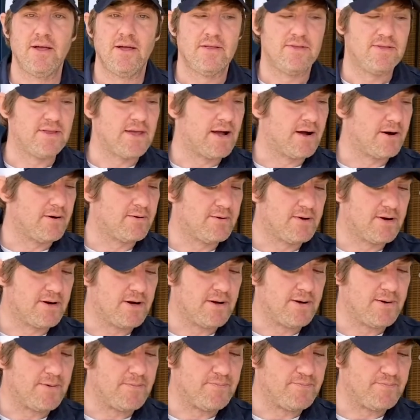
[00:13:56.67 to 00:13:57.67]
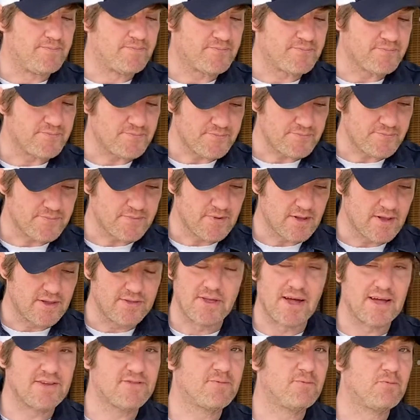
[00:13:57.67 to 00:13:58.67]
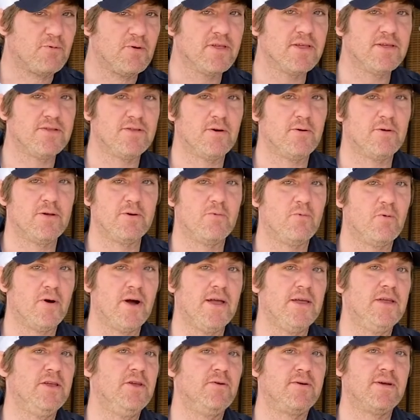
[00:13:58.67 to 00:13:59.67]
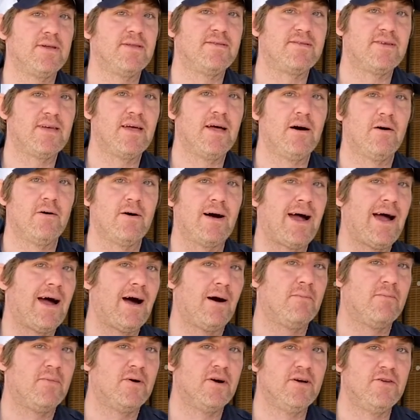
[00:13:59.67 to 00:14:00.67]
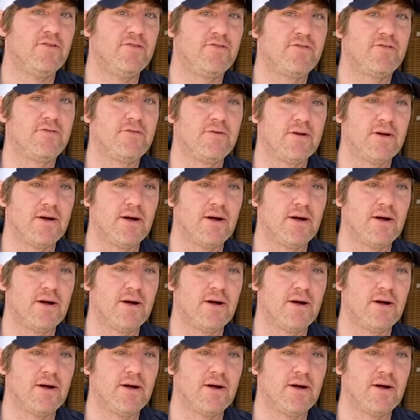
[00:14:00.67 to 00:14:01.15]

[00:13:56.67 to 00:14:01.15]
Now, and that's really the only way you can tell how much